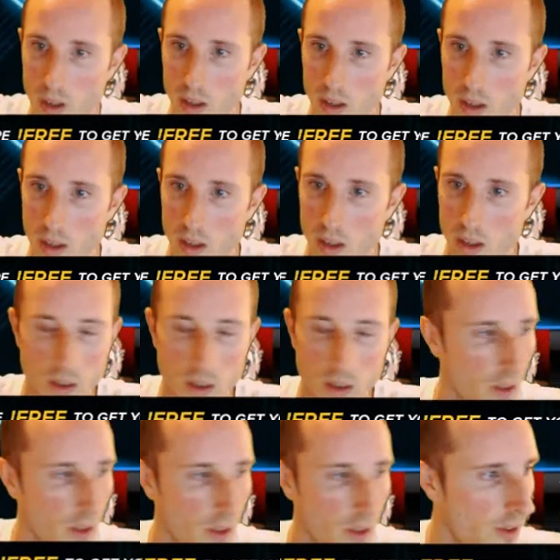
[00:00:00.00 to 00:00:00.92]

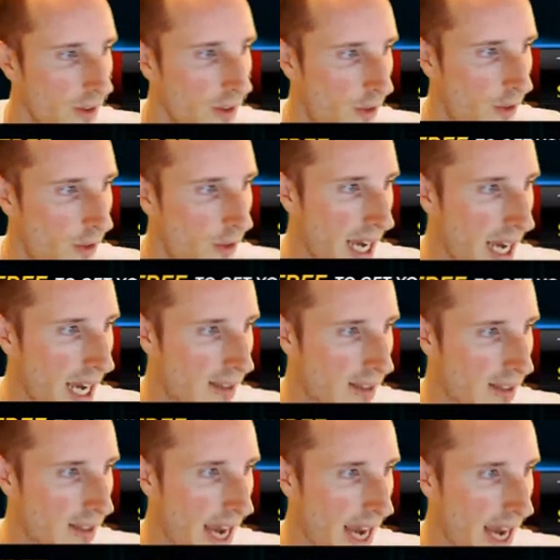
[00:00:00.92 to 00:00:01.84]
VSX,
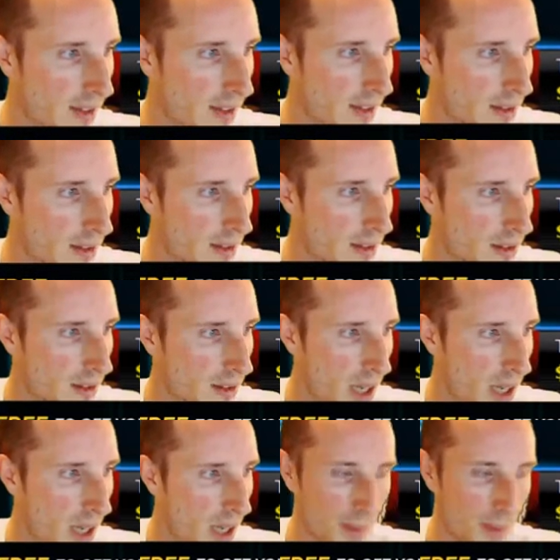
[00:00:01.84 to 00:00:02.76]
welcome to Team
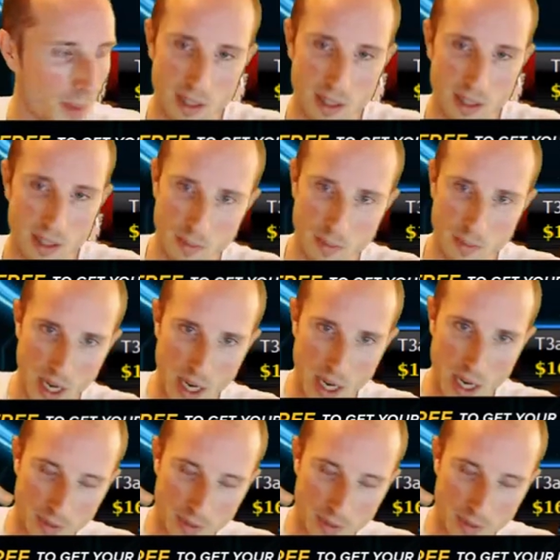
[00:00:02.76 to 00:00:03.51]
Gripsed. Welcome back.